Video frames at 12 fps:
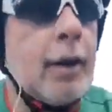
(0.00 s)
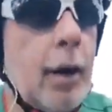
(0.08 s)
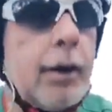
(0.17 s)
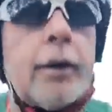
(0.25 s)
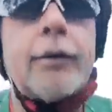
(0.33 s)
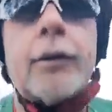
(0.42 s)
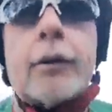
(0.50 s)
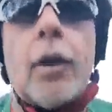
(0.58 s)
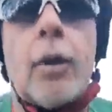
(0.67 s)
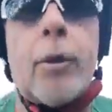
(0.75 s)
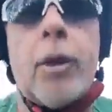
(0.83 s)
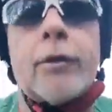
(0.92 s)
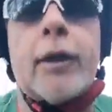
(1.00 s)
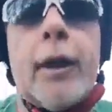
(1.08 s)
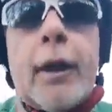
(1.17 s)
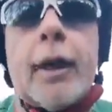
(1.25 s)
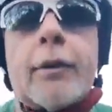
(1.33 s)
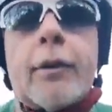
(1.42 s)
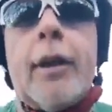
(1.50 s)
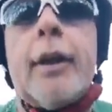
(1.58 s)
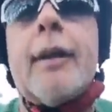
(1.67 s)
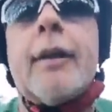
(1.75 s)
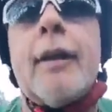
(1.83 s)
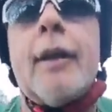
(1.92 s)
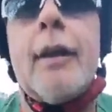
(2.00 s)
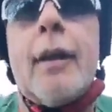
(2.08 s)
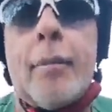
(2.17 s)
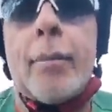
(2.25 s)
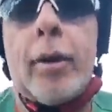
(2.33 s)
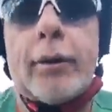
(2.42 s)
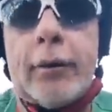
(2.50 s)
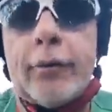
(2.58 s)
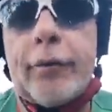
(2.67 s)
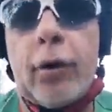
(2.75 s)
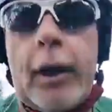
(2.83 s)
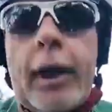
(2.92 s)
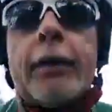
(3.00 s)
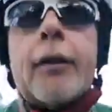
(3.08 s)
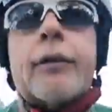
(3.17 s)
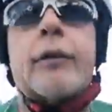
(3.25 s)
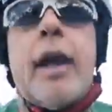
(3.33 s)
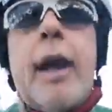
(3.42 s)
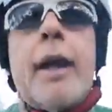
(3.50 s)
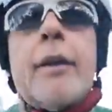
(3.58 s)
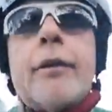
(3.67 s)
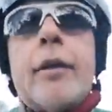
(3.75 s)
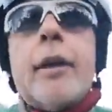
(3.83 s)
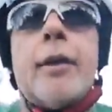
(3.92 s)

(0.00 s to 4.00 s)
I noticed this a lot when I was a kid actually, but I didn't fully understand.